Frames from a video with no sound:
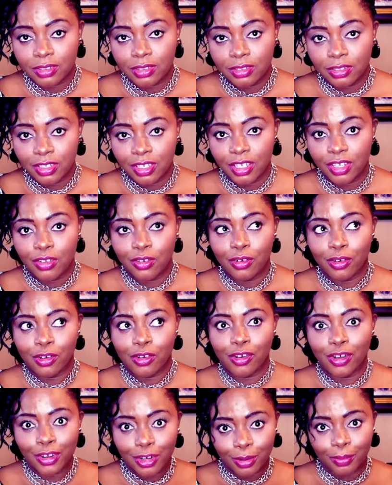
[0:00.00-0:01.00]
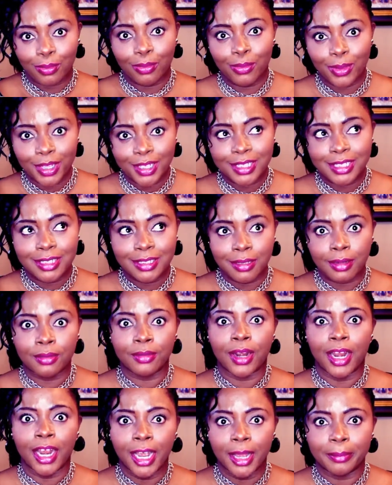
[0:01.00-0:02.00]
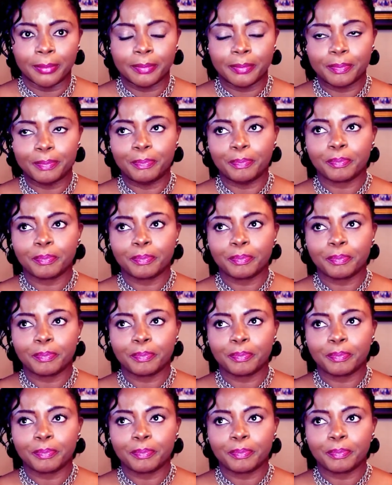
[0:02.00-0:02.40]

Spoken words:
They got caught up with the gram.